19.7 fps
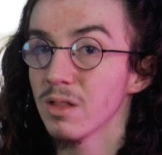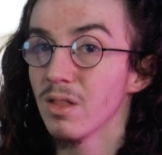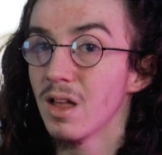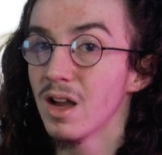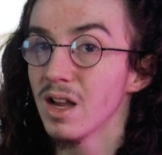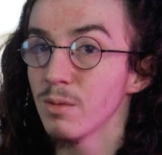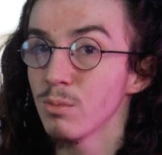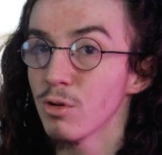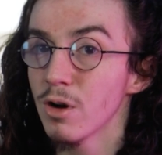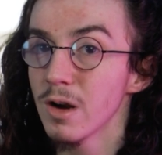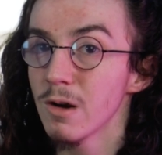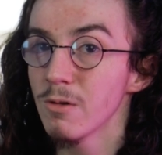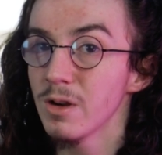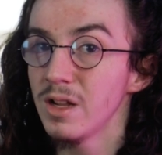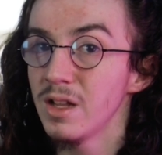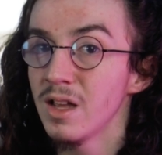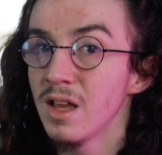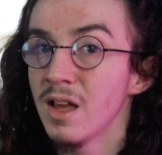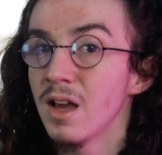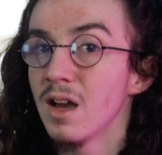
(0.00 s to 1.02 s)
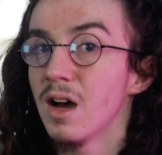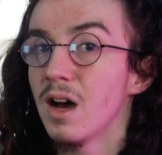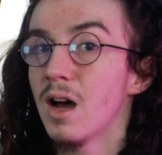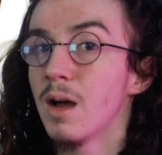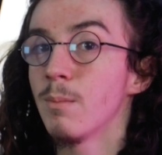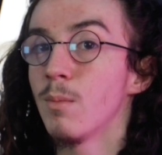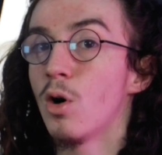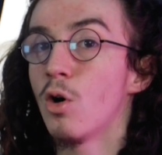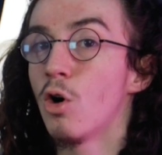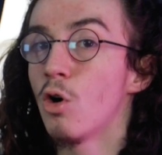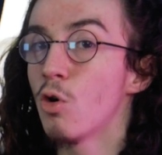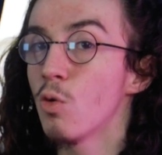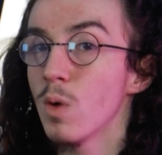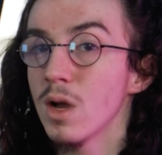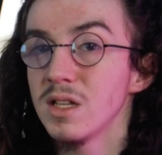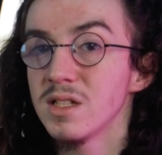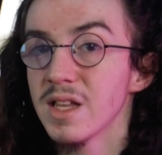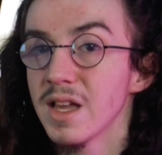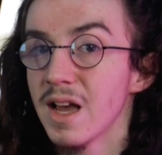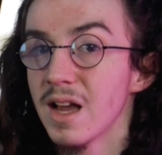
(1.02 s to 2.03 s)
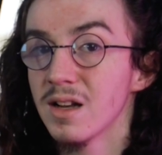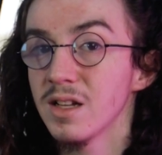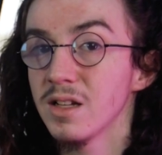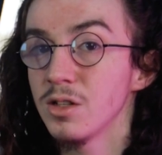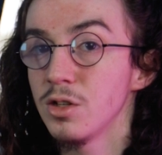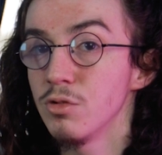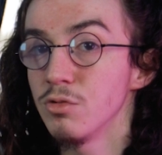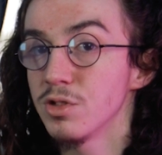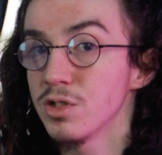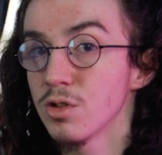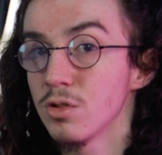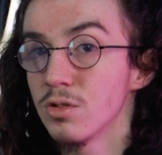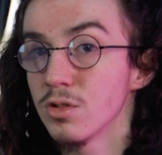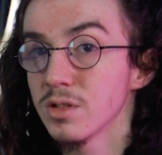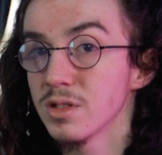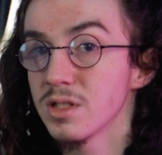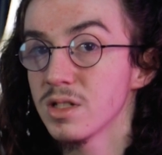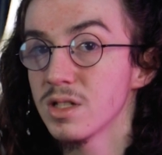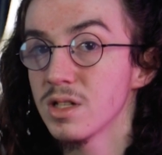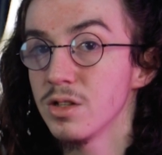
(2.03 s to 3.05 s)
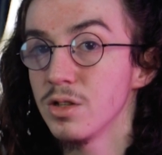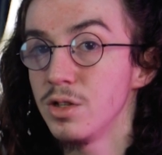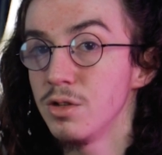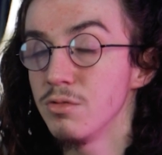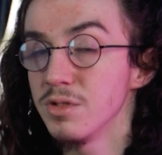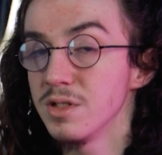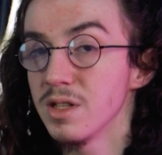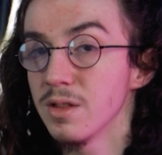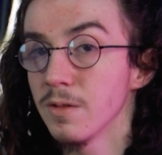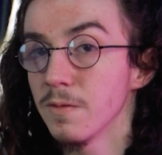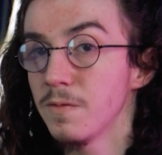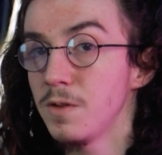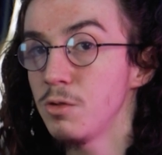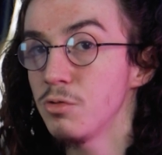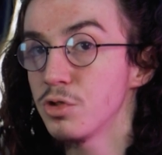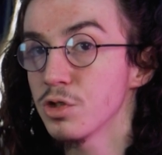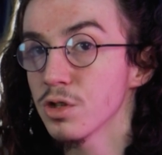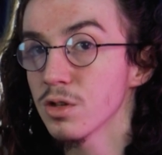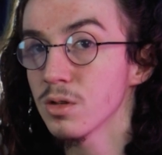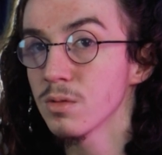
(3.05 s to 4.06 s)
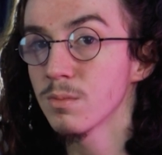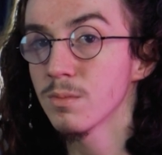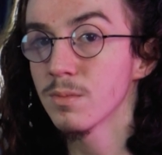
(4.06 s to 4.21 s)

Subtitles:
library, I'm always adding new songs to use in the future.